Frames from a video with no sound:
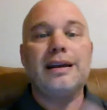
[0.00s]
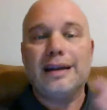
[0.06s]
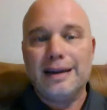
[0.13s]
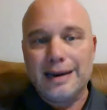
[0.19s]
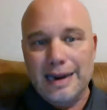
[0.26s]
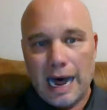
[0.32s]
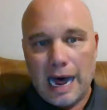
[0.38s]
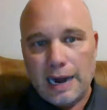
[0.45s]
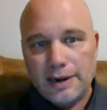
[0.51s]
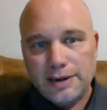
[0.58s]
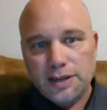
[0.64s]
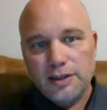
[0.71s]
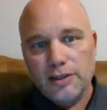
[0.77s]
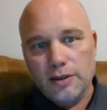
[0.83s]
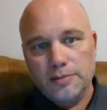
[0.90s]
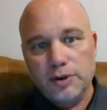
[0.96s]
Not
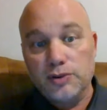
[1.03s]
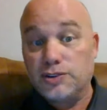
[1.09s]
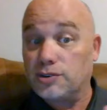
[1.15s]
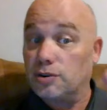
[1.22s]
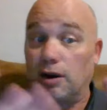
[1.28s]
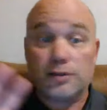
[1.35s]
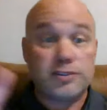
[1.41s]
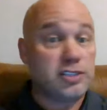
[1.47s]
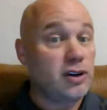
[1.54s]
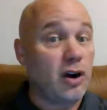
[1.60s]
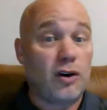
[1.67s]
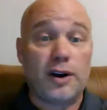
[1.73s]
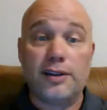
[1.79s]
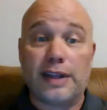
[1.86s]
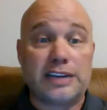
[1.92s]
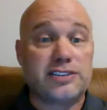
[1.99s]
the booster.
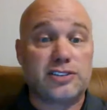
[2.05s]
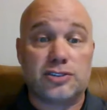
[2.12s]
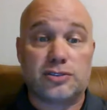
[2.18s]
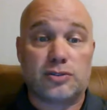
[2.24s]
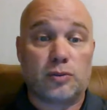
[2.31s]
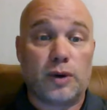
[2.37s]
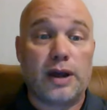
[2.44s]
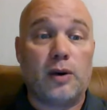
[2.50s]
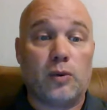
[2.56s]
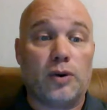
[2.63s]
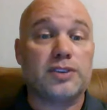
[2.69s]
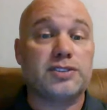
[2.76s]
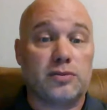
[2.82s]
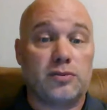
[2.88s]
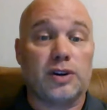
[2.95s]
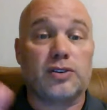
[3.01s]
Sorry, that's just the way it
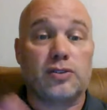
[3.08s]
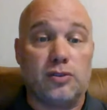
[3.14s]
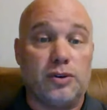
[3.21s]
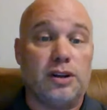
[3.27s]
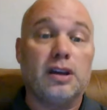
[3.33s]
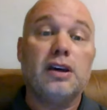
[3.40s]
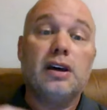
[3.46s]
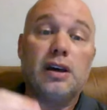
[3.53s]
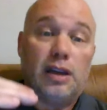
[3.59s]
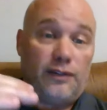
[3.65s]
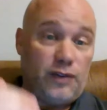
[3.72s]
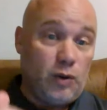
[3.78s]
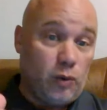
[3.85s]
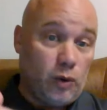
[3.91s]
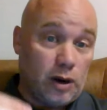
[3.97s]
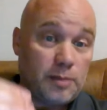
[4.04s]
works in recruiting. If
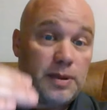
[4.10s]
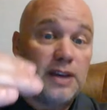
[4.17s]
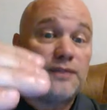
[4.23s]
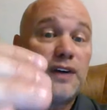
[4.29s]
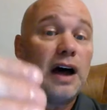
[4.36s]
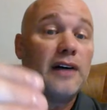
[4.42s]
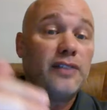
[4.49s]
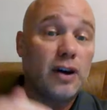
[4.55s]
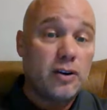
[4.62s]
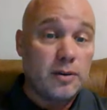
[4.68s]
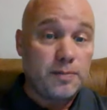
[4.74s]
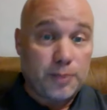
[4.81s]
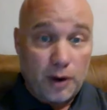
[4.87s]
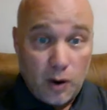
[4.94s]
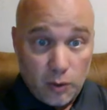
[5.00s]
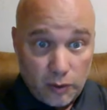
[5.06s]
you want to be a 500
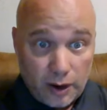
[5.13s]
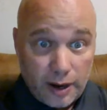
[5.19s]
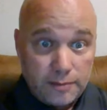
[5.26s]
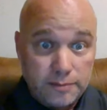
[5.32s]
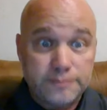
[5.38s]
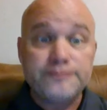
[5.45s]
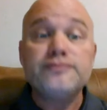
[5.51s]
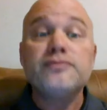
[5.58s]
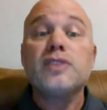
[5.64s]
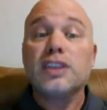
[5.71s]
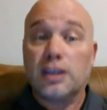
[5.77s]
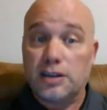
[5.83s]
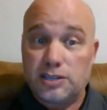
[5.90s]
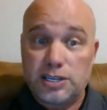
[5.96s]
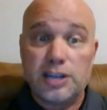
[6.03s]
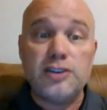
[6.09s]
program,
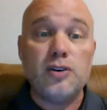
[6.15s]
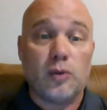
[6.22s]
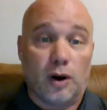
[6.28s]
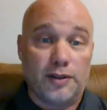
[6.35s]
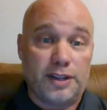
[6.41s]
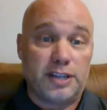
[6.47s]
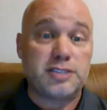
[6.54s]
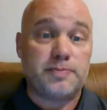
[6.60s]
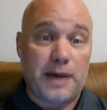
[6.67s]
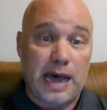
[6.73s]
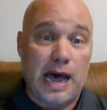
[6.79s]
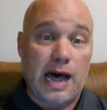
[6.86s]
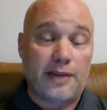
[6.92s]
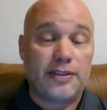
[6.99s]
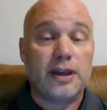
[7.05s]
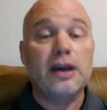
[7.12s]
continue on this
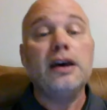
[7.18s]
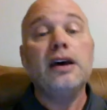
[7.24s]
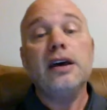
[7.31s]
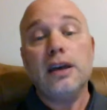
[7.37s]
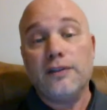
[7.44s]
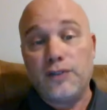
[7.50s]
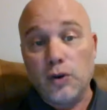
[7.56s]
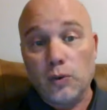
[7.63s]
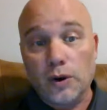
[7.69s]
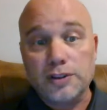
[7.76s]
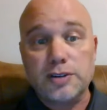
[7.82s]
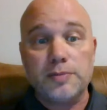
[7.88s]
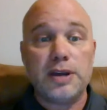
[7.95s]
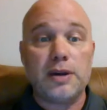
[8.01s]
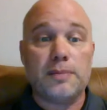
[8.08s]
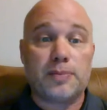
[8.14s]
path. If you want to
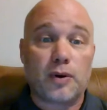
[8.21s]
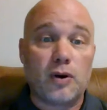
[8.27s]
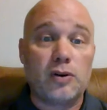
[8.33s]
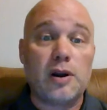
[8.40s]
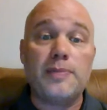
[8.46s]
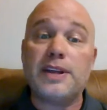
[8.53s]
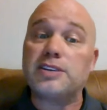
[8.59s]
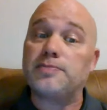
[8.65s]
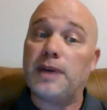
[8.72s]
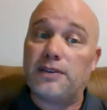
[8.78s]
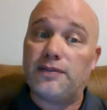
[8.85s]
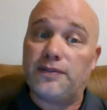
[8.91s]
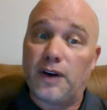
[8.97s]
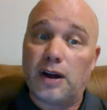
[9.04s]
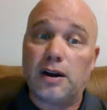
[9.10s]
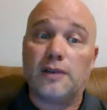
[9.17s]
be a program that's made
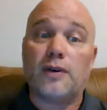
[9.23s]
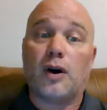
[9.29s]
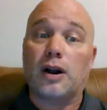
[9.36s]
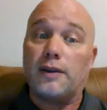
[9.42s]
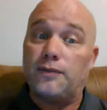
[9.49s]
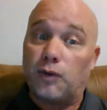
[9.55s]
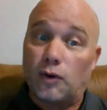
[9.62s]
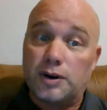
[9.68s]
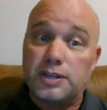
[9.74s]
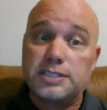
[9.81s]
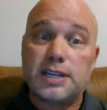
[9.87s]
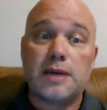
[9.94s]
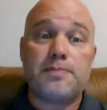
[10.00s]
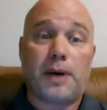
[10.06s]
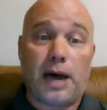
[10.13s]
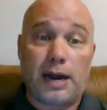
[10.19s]
fun of on a Florida
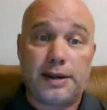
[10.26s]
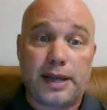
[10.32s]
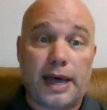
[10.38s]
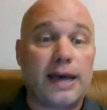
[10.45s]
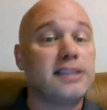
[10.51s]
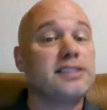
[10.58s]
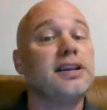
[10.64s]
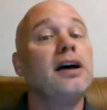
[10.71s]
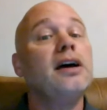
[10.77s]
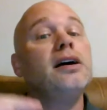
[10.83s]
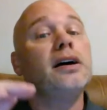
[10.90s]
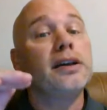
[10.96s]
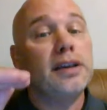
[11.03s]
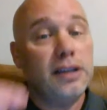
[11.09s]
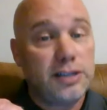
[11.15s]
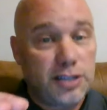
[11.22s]
State podcast,
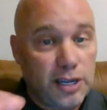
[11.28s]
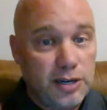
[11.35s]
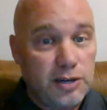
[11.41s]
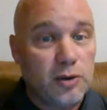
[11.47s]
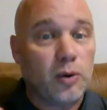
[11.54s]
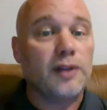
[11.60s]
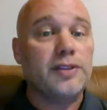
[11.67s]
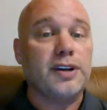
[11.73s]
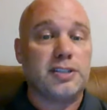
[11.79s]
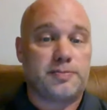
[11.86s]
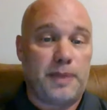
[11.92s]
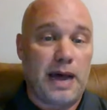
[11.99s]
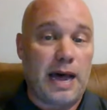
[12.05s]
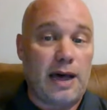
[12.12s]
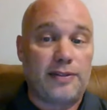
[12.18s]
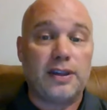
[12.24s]
continue on this
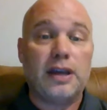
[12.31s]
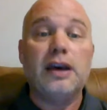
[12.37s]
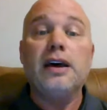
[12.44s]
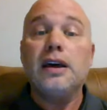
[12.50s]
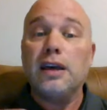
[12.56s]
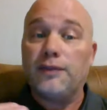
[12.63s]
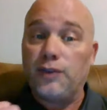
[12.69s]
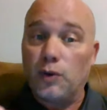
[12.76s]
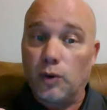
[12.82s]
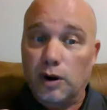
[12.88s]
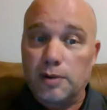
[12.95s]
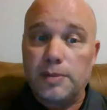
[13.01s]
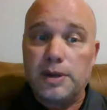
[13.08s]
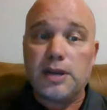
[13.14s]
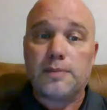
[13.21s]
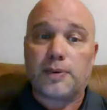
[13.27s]
path. If you want to
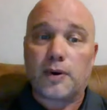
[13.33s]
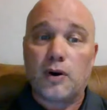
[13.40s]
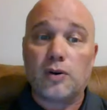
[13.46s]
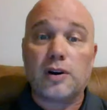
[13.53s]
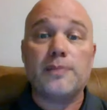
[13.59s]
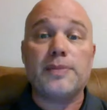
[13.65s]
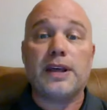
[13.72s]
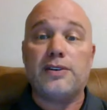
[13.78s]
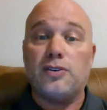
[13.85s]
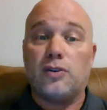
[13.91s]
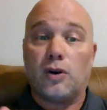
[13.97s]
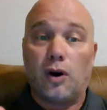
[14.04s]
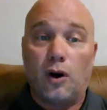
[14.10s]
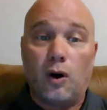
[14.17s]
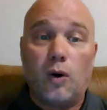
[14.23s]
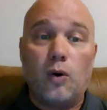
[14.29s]
be a program that your
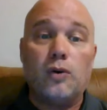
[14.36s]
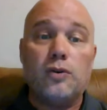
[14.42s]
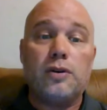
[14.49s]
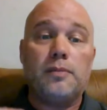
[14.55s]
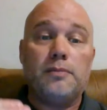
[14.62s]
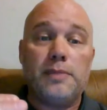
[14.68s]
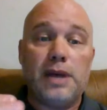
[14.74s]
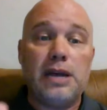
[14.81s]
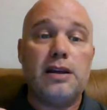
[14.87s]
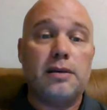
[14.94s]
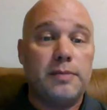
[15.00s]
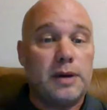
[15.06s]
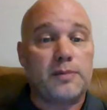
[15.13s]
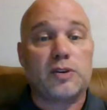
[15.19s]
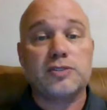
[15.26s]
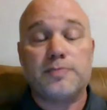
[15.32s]
own media
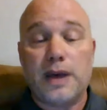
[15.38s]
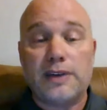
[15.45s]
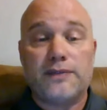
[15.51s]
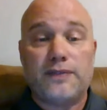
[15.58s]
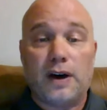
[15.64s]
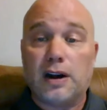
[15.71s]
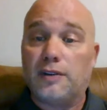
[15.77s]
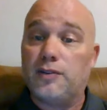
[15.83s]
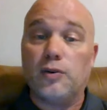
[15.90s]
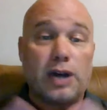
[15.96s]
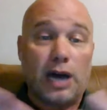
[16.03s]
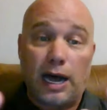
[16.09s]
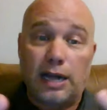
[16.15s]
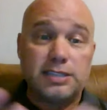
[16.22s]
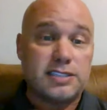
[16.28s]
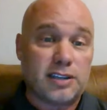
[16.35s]
members make fun of you
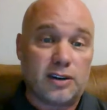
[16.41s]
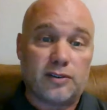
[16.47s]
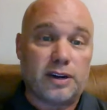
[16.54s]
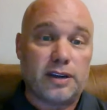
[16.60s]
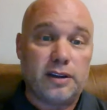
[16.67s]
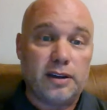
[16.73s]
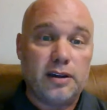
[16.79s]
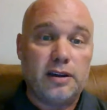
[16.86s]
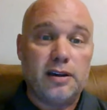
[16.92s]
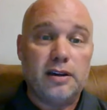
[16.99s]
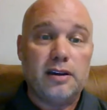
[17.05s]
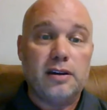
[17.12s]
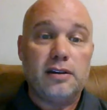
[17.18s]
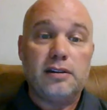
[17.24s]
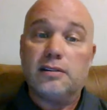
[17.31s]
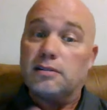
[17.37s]
constantly,
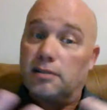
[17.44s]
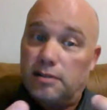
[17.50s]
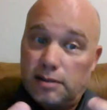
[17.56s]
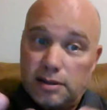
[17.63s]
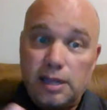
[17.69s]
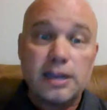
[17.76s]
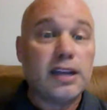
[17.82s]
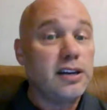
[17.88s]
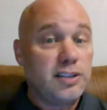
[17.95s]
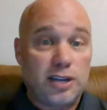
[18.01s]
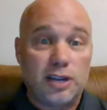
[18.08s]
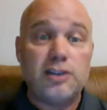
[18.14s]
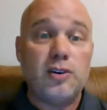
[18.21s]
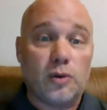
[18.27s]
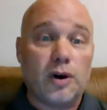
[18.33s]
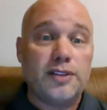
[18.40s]
then
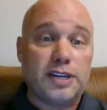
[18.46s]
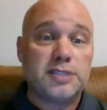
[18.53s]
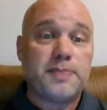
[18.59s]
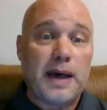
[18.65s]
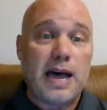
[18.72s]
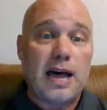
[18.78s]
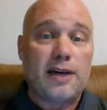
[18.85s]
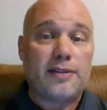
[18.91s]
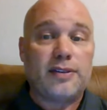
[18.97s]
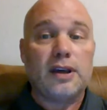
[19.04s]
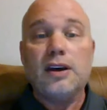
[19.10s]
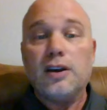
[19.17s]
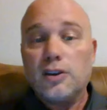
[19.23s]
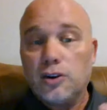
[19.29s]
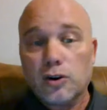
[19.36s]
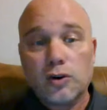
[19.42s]
continue on this path.
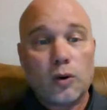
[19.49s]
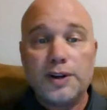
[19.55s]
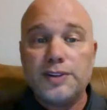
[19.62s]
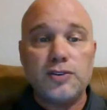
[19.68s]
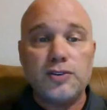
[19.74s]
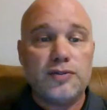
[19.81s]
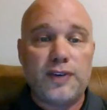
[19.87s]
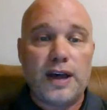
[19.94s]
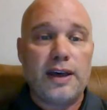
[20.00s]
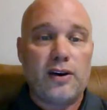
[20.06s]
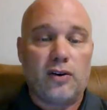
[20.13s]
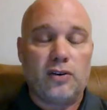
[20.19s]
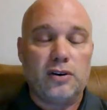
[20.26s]
You're going to fail.